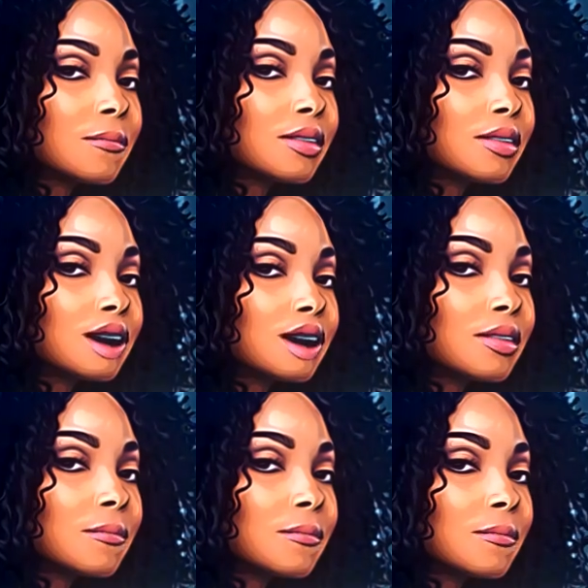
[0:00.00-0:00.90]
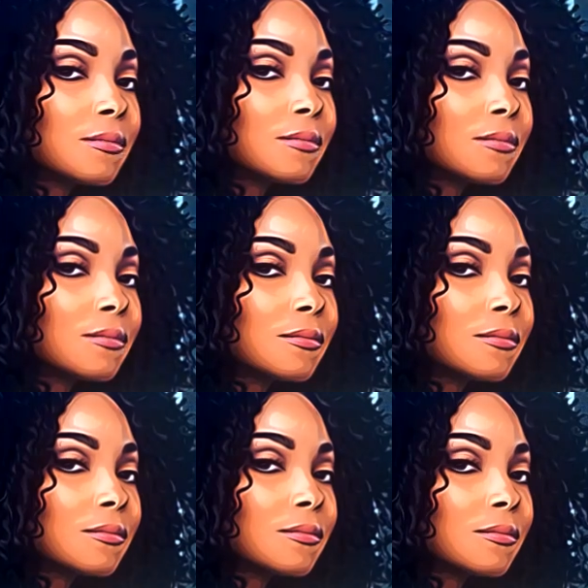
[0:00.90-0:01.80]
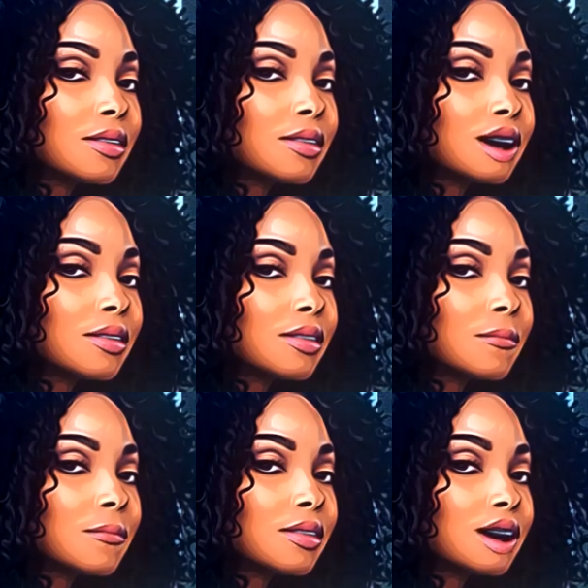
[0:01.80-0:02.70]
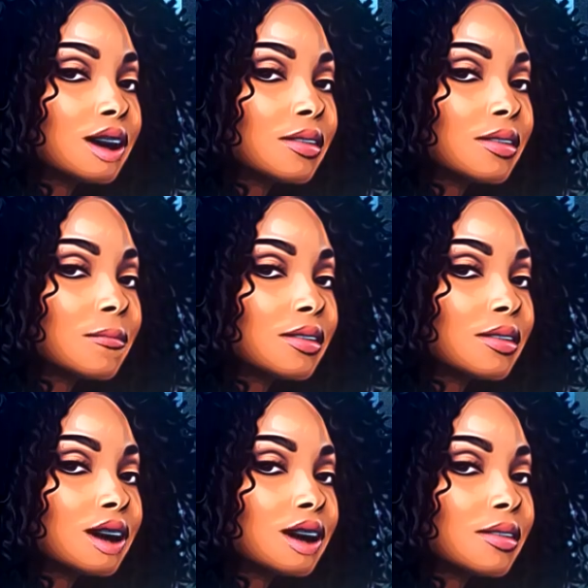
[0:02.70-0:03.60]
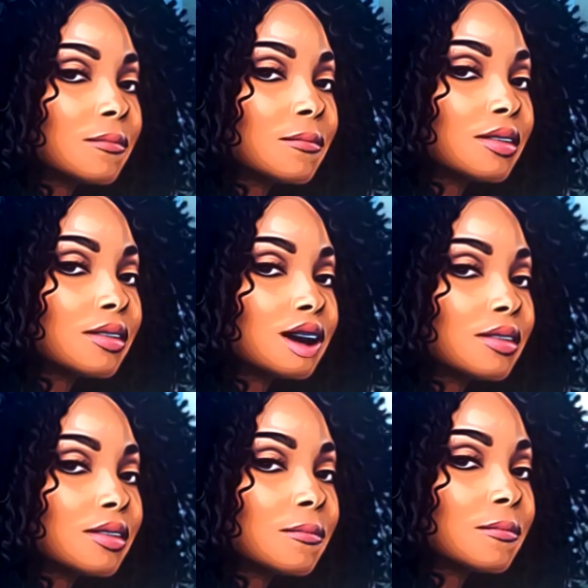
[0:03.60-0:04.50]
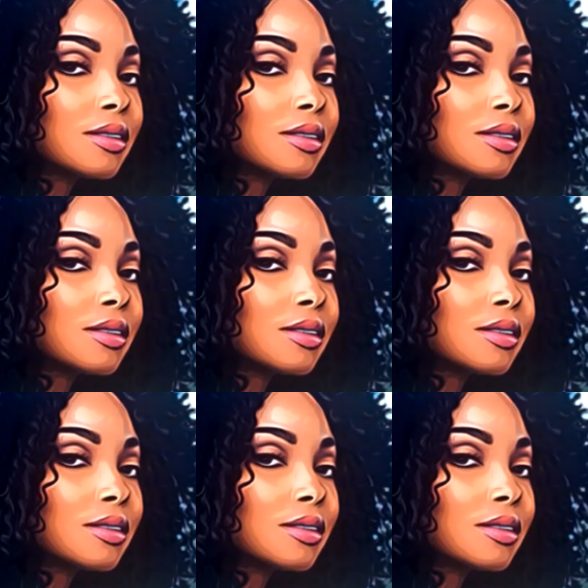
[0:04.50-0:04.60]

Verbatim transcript: The place looks sketchy. Did you just abandon your dog for this woman?